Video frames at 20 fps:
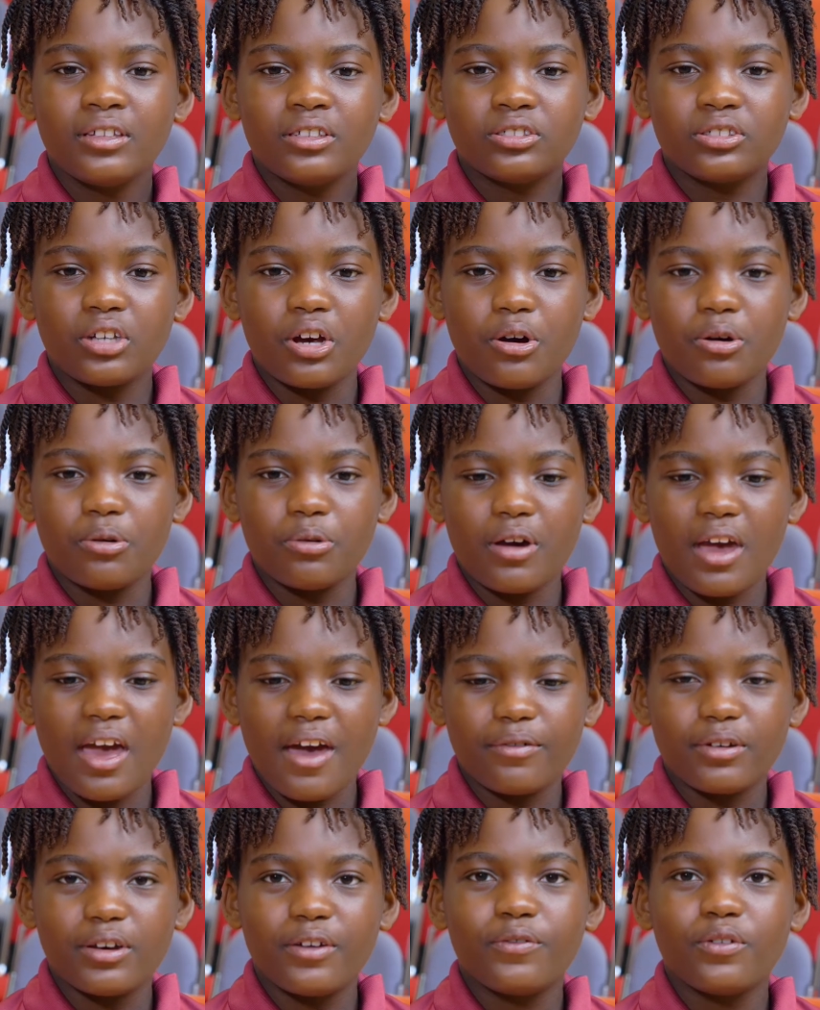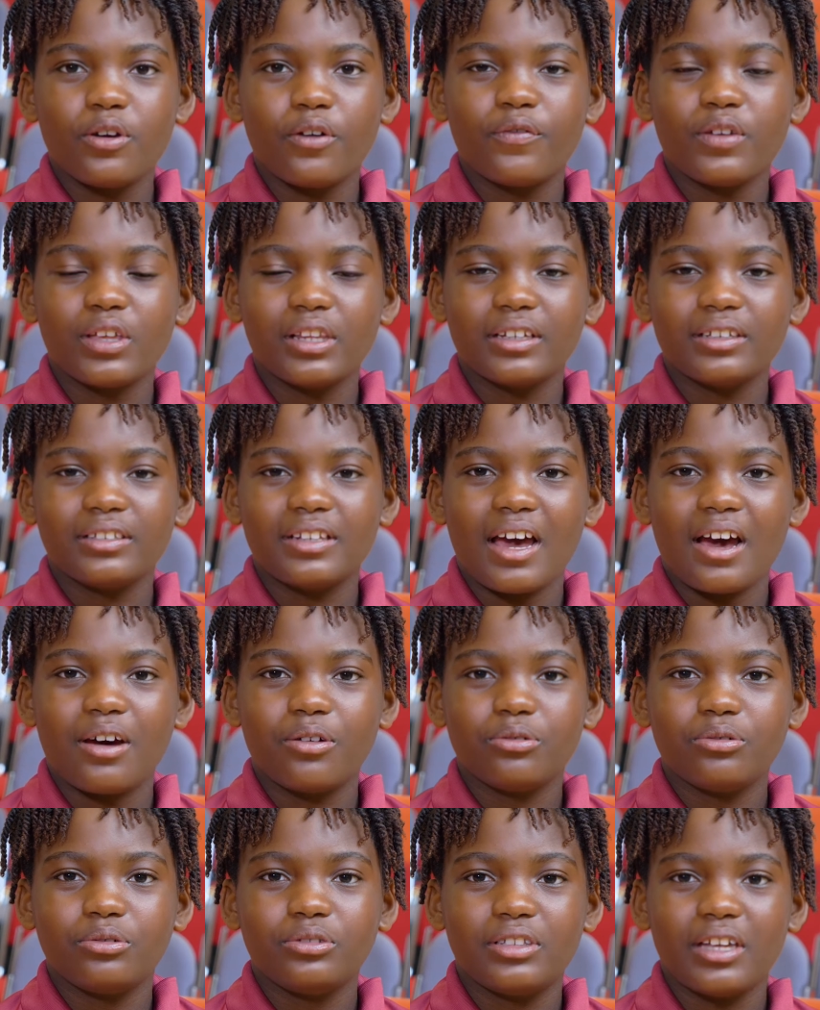So ever if you're feeling
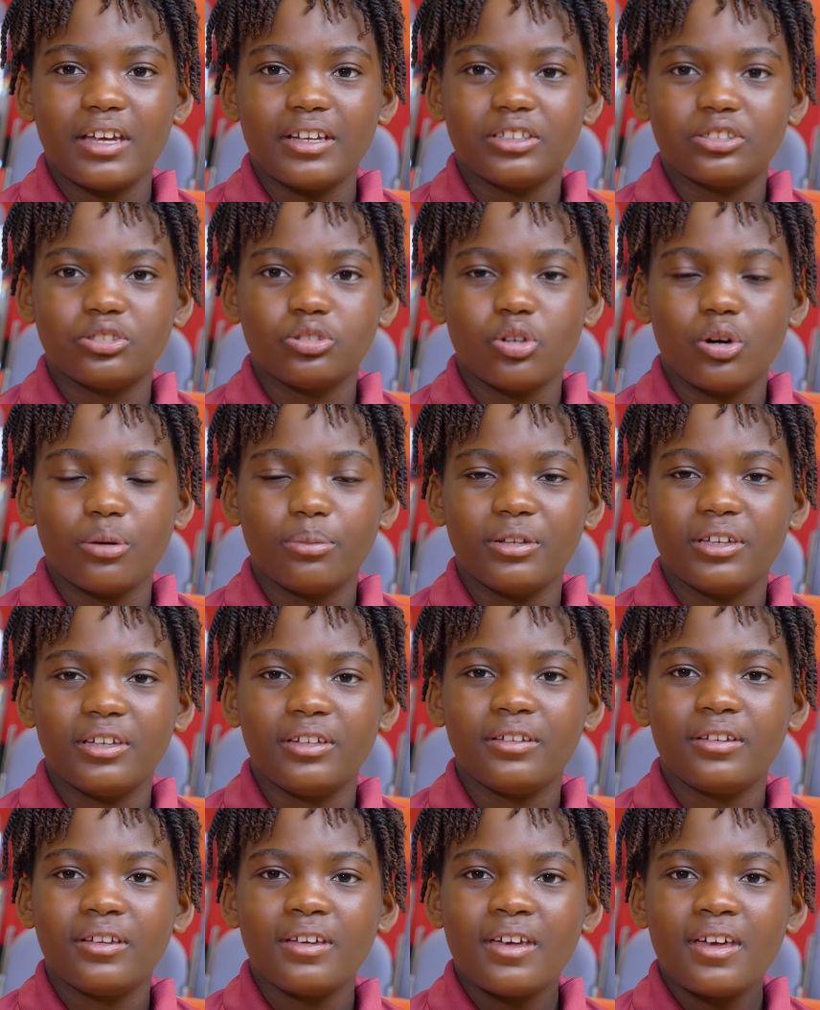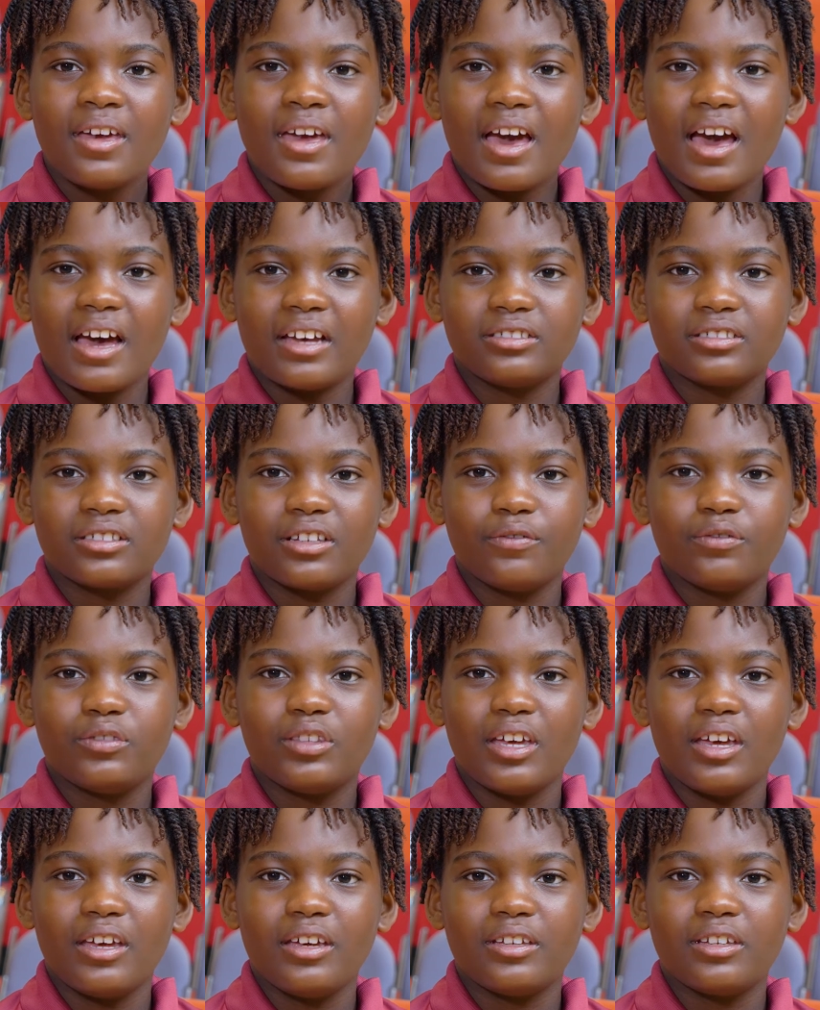down, they just normally ask if
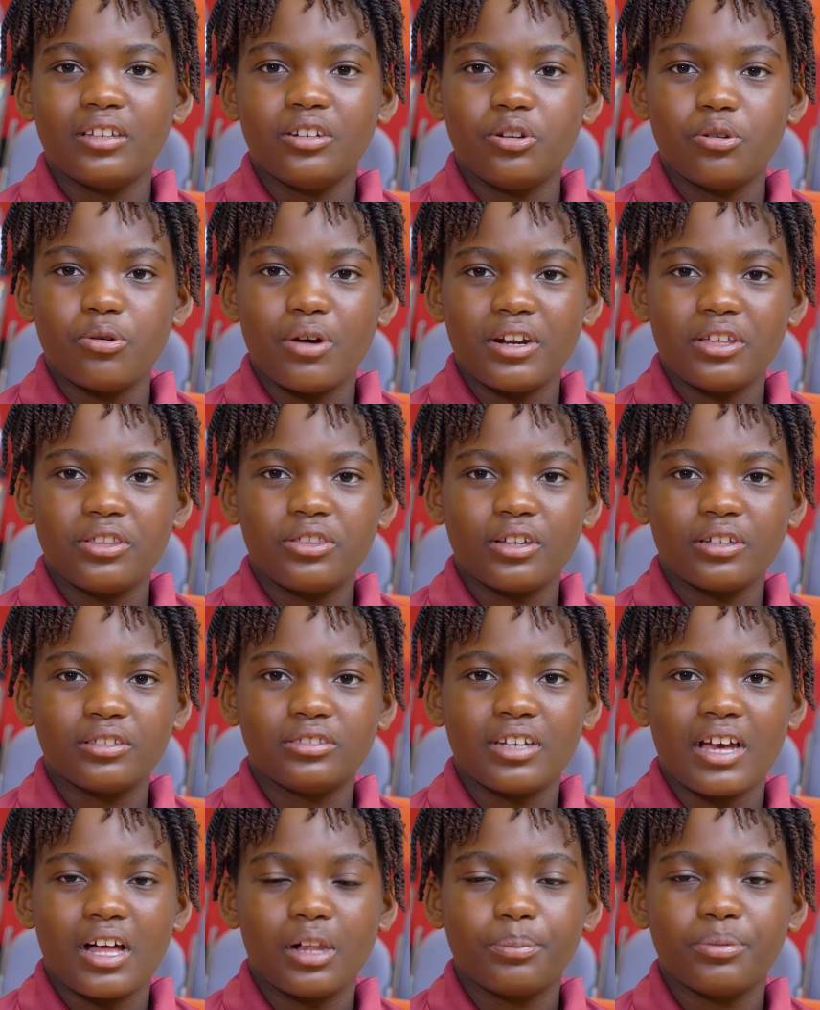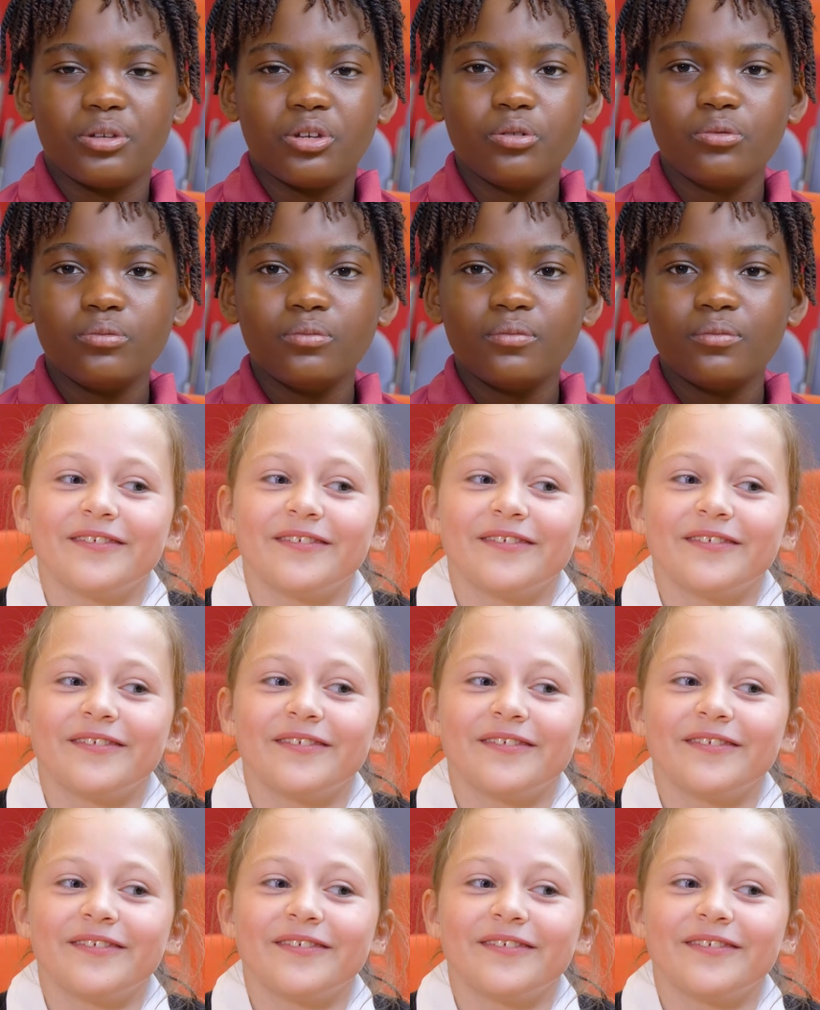they can do anything to help you.